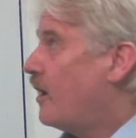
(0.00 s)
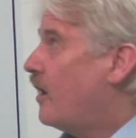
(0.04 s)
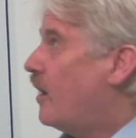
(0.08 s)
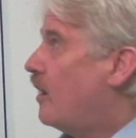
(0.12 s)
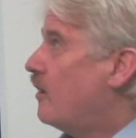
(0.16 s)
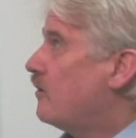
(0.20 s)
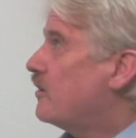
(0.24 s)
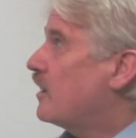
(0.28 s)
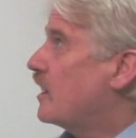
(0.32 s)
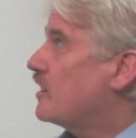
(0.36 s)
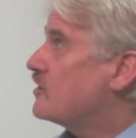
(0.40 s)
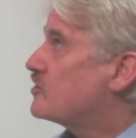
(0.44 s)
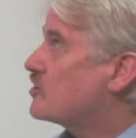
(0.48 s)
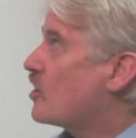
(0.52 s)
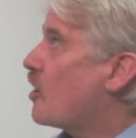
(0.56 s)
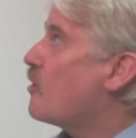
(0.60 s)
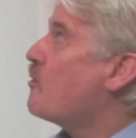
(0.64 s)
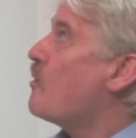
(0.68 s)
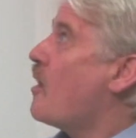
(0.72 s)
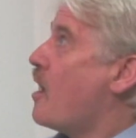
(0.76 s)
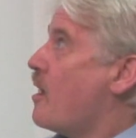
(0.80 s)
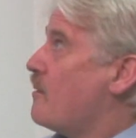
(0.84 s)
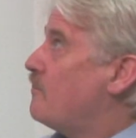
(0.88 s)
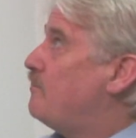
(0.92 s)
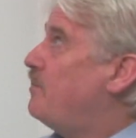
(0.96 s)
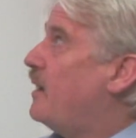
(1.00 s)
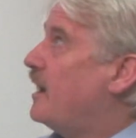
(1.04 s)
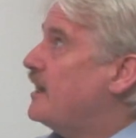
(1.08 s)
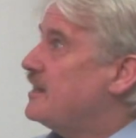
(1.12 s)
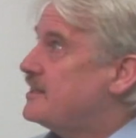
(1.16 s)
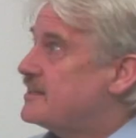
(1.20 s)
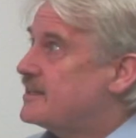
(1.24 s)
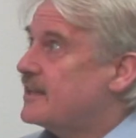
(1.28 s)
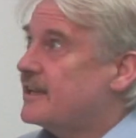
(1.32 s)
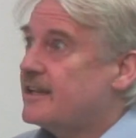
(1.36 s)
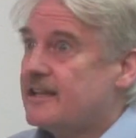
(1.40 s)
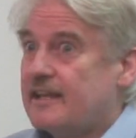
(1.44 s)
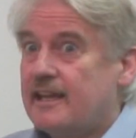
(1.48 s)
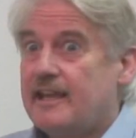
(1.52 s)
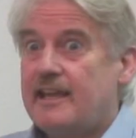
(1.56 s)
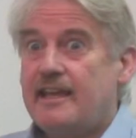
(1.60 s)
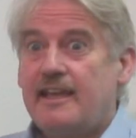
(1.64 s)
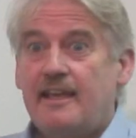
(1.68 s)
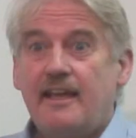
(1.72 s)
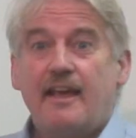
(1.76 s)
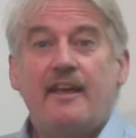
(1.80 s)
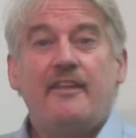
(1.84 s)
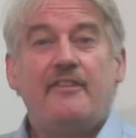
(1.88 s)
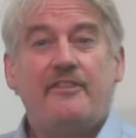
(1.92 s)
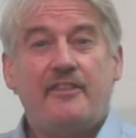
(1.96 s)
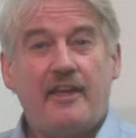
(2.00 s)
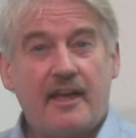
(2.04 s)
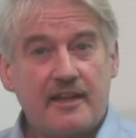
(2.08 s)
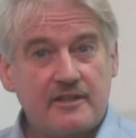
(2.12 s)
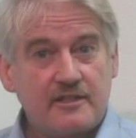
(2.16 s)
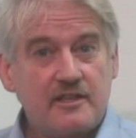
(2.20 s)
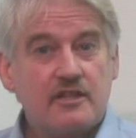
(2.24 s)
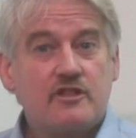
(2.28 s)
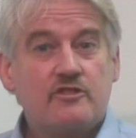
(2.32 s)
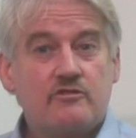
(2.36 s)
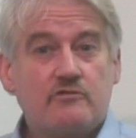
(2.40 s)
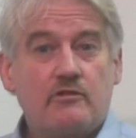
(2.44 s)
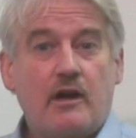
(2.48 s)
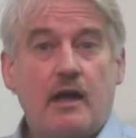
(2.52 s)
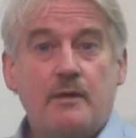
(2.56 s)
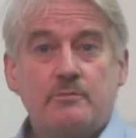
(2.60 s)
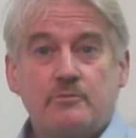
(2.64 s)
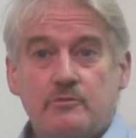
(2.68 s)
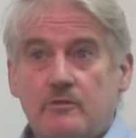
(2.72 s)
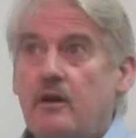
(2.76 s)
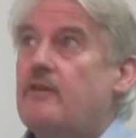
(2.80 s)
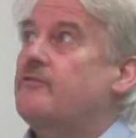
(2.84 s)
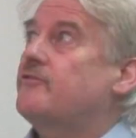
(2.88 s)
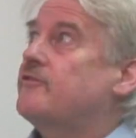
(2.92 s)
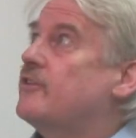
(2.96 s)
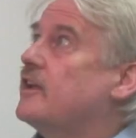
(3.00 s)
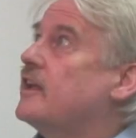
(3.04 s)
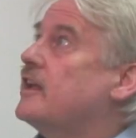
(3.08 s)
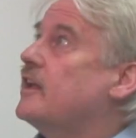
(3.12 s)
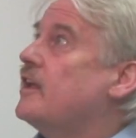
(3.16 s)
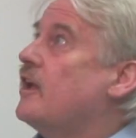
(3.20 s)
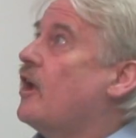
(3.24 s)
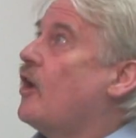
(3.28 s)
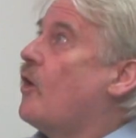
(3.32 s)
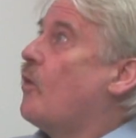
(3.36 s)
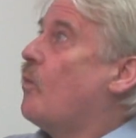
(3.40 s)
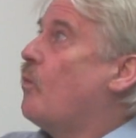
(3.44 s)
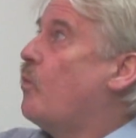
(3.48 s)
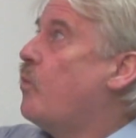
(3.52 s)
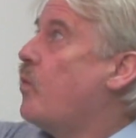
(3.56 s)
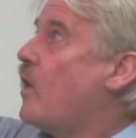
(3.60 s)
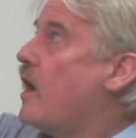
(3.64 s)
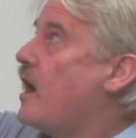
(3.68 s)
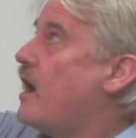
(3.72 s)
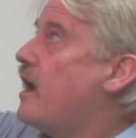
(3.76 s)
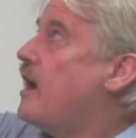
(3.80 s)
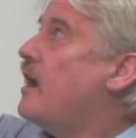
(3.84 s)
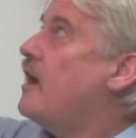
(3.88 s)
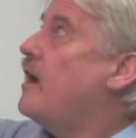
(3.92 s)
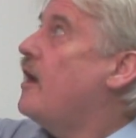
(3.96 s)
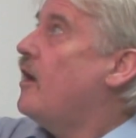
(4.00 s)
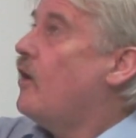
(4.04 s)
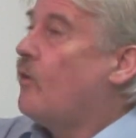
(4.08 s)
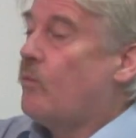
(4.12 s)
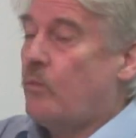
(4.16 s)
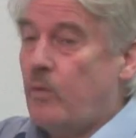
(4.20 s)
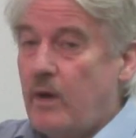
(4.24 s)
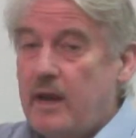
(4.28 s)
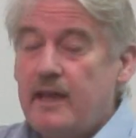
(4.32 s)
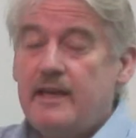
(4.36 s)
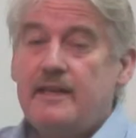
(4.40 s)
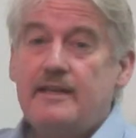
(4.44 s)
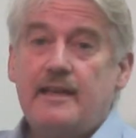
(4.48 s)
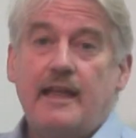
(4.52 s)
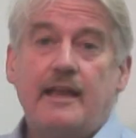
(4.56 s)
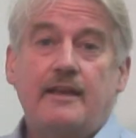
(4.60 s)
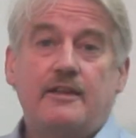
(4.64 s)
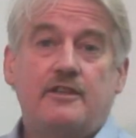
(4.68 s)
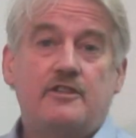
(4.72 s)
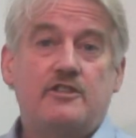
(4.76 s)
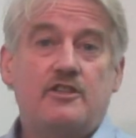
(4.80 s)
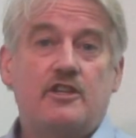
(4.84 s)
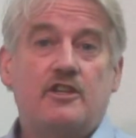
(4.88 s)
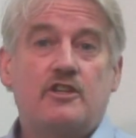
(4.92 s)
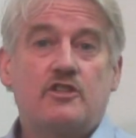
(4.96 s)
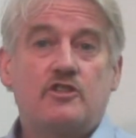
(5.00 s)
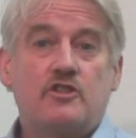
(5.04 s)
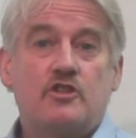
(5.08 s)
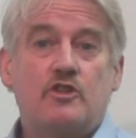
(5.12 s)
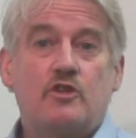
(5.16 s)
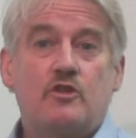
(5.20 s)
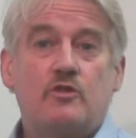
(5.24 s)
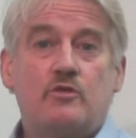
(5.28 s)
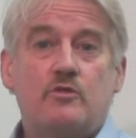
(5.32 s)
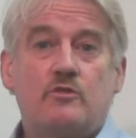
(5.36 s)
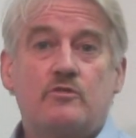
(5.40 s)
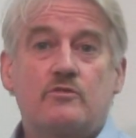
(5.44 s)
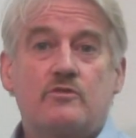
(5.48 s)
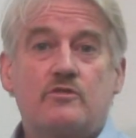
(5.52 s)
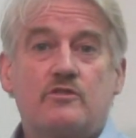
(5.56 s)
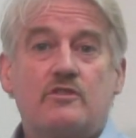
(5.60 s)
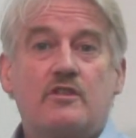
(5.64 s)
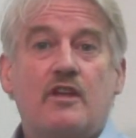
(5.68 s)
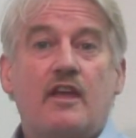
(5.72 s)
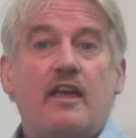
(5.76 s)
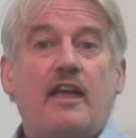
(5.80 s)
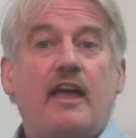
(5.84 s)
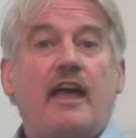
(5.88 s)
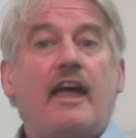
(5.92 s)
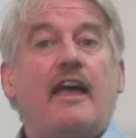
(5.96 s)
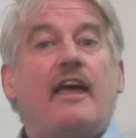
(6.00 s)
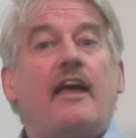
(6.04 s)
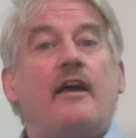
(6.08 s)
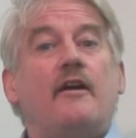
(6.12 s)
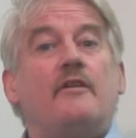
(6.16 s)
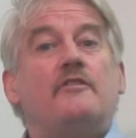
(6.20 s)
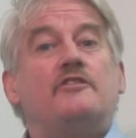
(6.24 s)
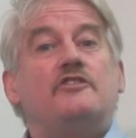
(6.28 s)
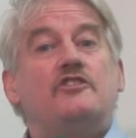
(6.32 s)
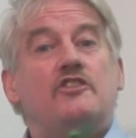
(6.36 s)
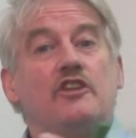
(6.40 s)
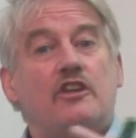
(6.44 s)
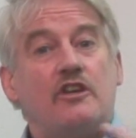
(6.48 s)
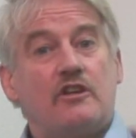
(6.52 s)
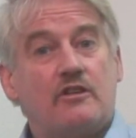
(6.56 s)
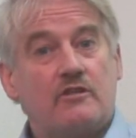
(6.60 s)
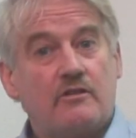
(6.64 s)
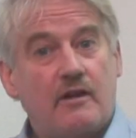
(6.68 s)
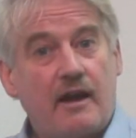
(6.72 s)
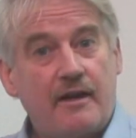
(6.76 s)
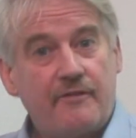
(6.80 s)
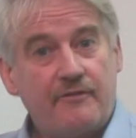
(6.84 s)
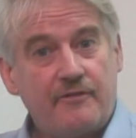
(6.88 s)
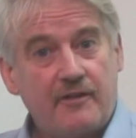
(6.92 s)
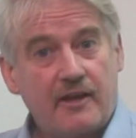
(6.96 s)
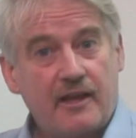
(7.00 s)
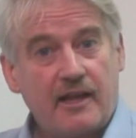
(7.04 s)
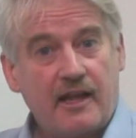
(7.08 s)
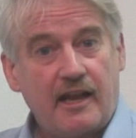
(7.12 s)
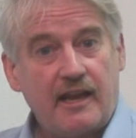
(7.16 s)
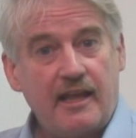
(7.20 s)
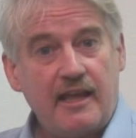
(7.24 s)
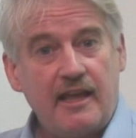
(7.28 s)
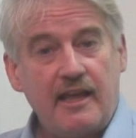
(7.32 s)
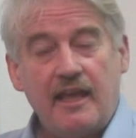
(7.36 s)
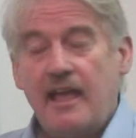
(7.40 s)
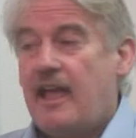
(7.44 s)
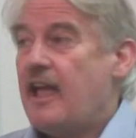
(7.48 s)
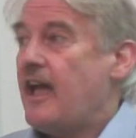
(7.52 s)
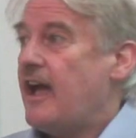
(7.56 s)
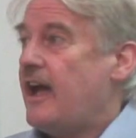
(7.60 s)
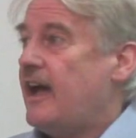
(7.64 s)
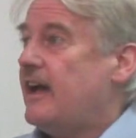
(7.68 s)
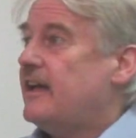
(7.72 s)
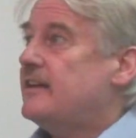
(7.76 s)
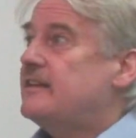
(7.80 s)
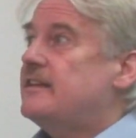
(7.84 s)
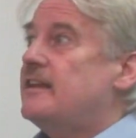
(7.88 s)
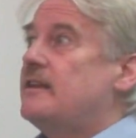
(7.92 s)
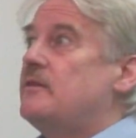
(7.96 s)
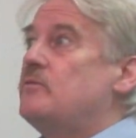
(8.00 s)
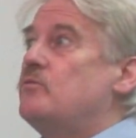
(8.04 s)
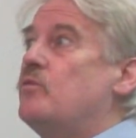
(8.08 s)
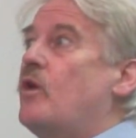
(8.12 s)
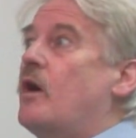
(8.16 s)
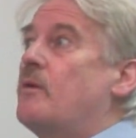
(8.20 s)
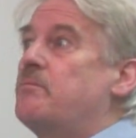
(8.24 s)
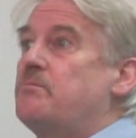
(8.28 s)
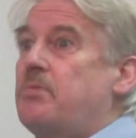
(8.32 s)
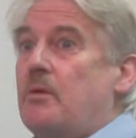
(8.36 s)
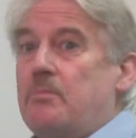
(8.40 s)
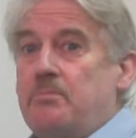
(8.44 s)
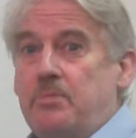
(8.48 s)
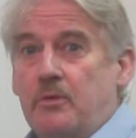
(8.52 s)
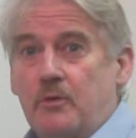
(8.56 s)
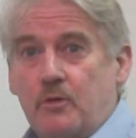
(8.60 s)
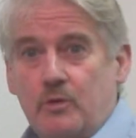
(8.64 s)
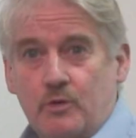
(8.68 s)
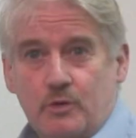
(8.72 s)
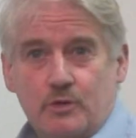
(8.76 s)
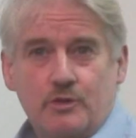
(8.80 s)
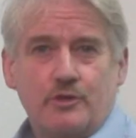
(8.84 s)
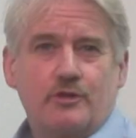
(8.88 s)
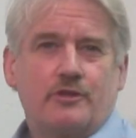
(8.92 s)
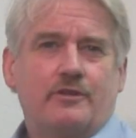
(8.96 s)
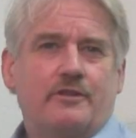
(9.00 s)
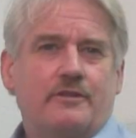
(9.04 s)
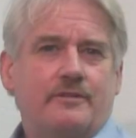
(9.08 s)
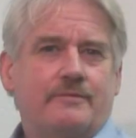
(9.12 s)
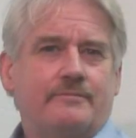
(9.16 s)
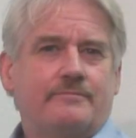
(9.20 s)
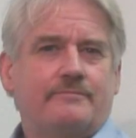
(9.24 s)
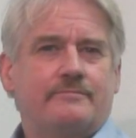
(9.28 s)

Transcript: Okay, so basically that describes roughly where wind energy is used geographically and in what proportion.